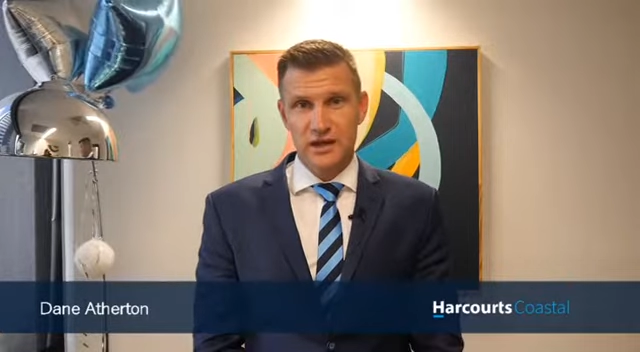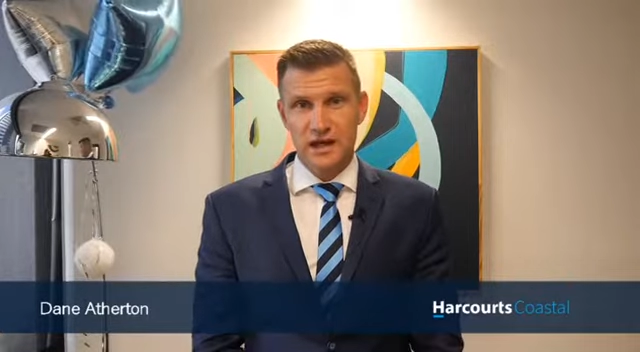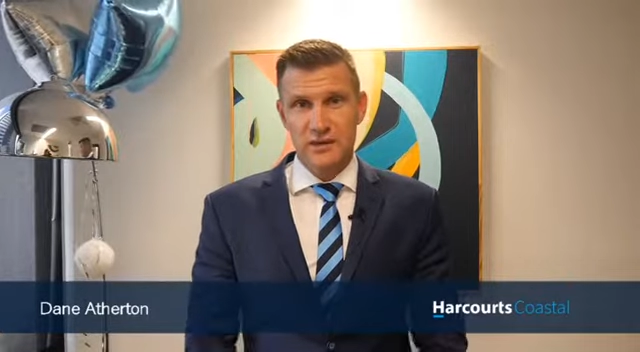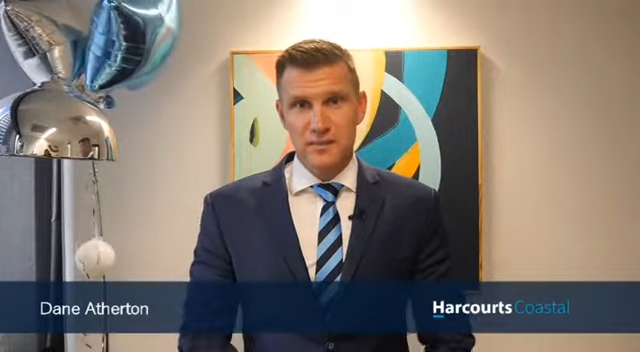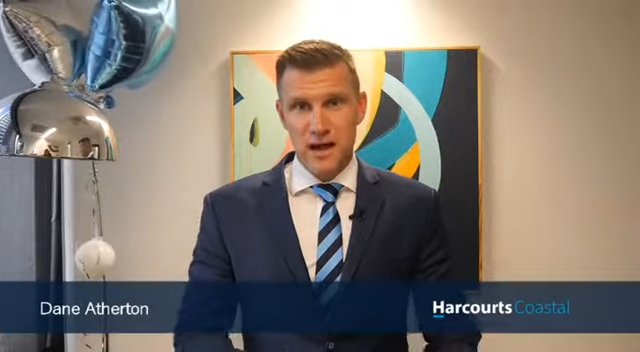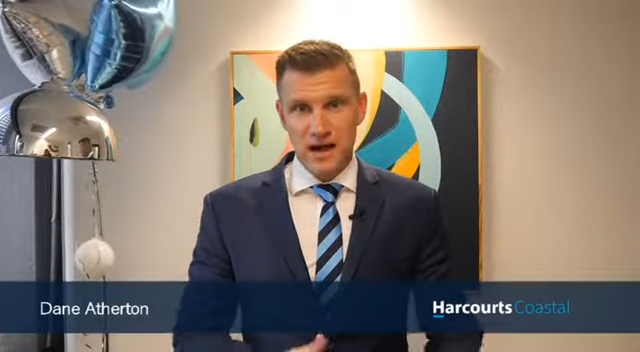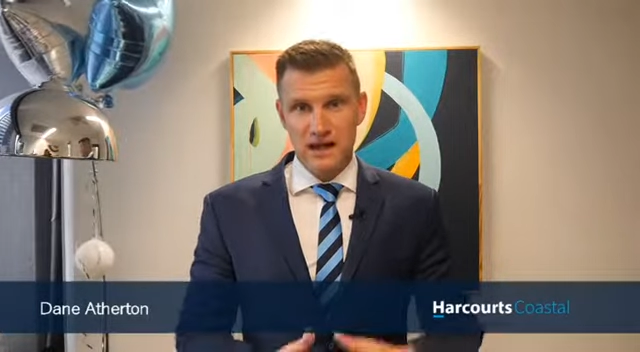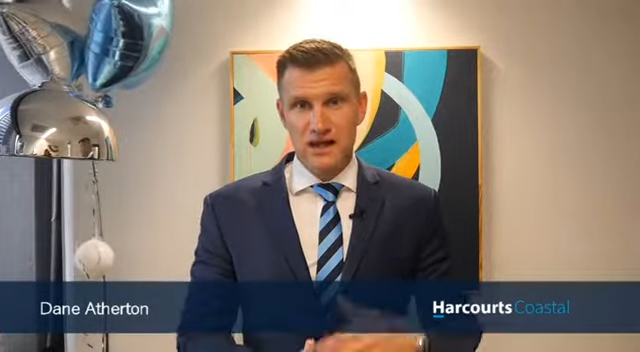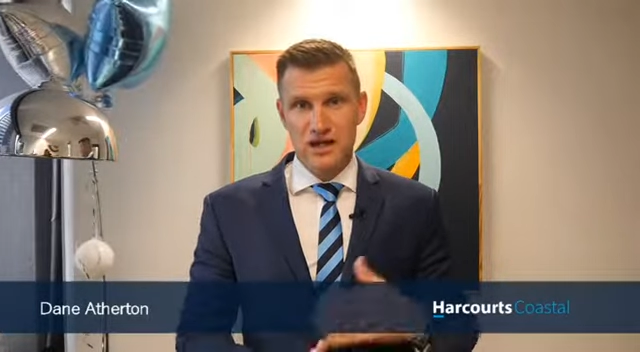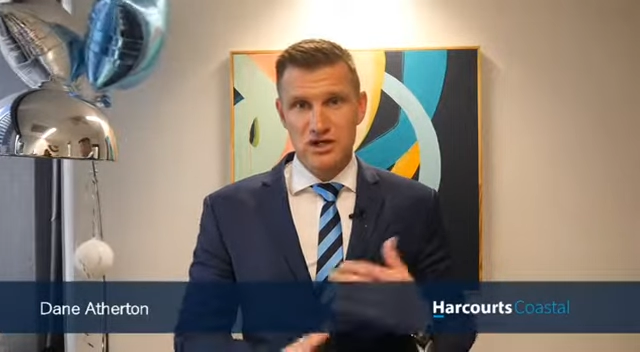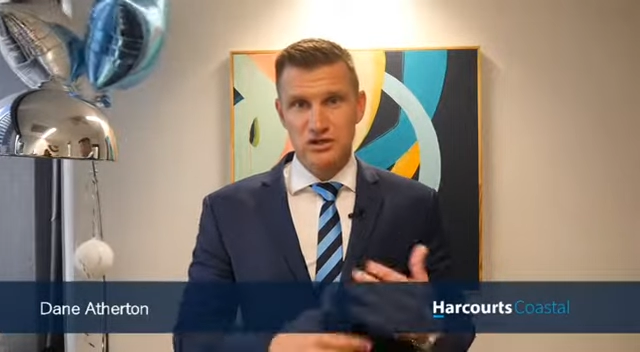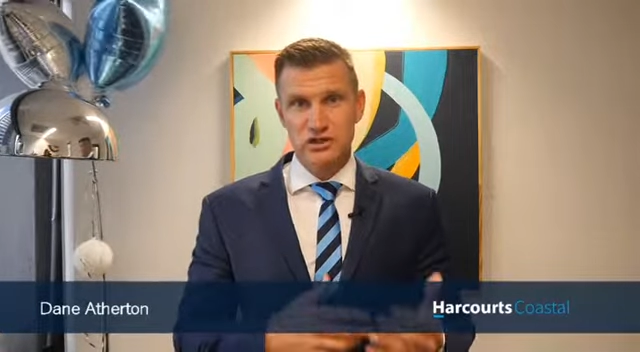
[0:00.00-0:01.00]
Our market
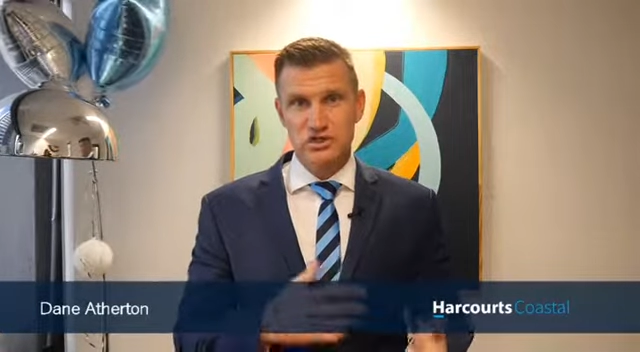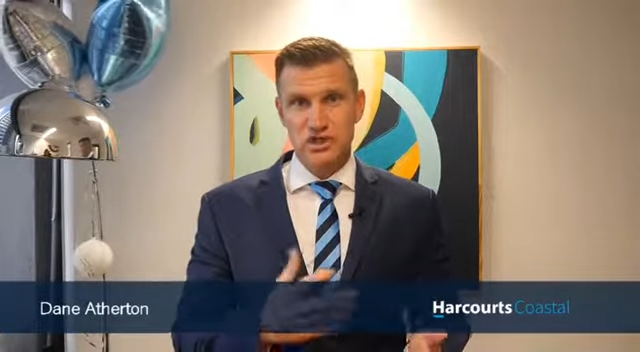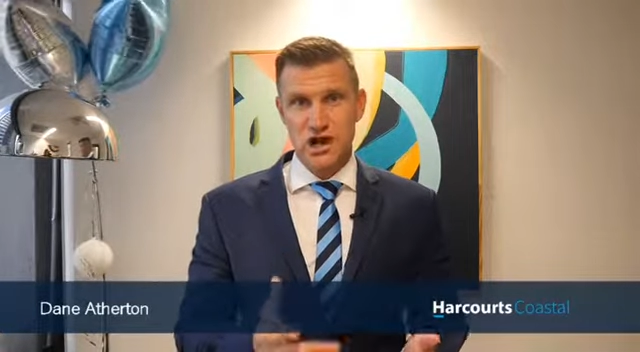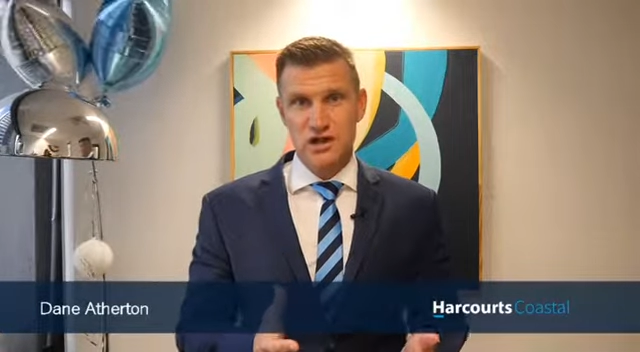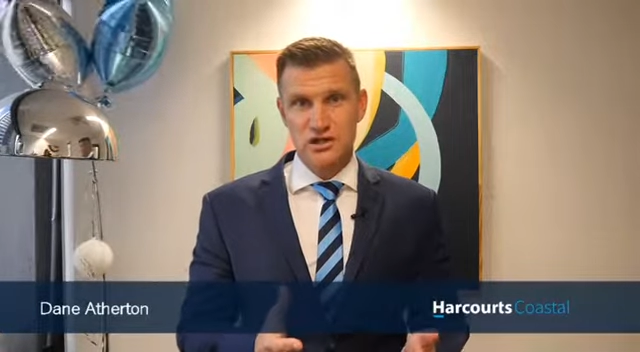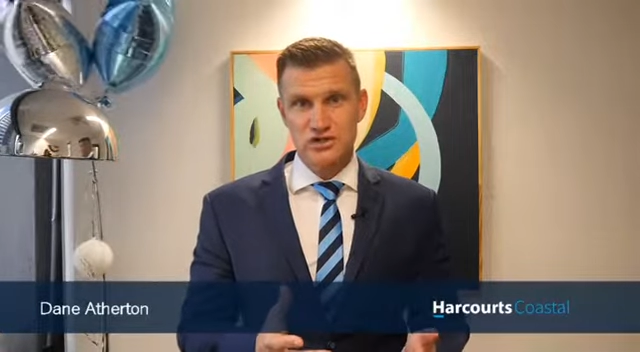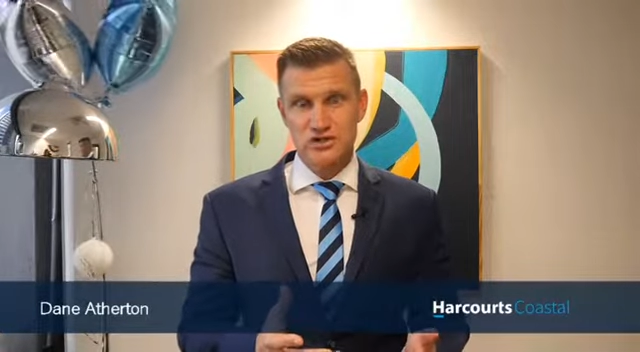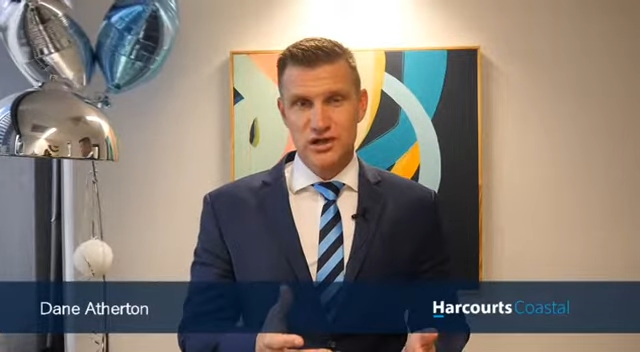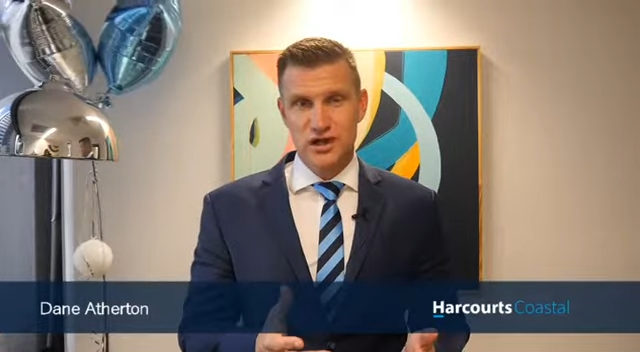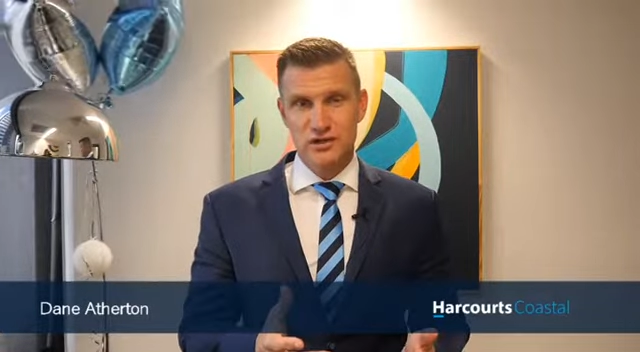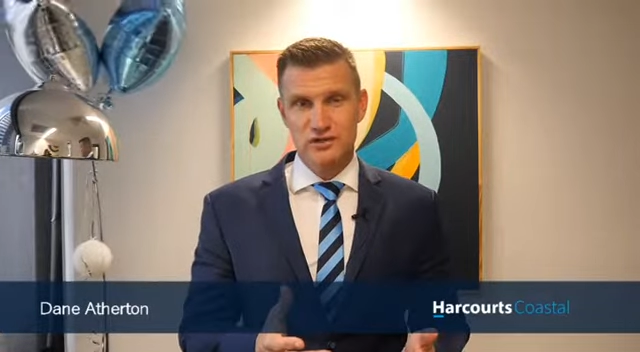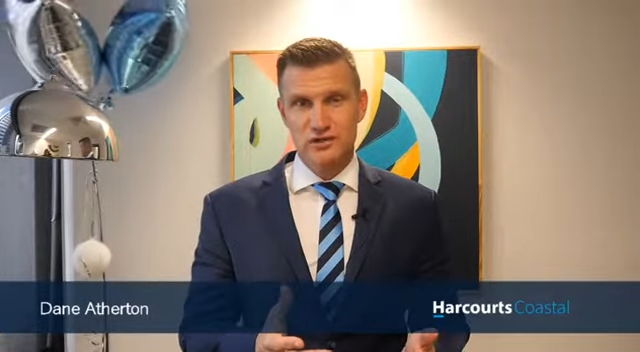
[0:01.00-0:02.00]
actually changed
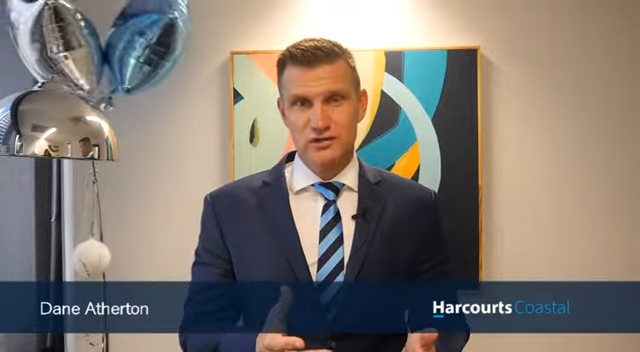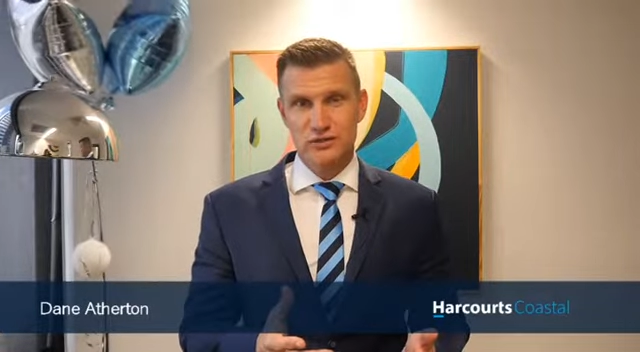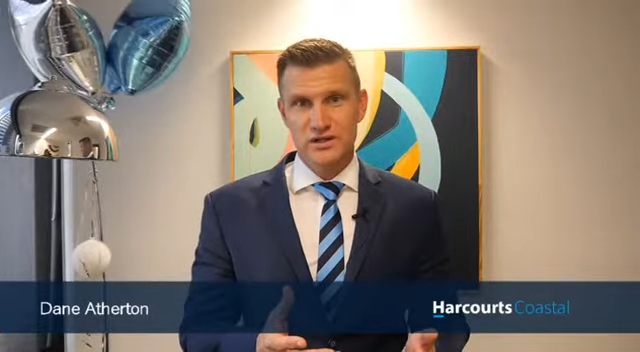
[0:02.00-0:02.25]
and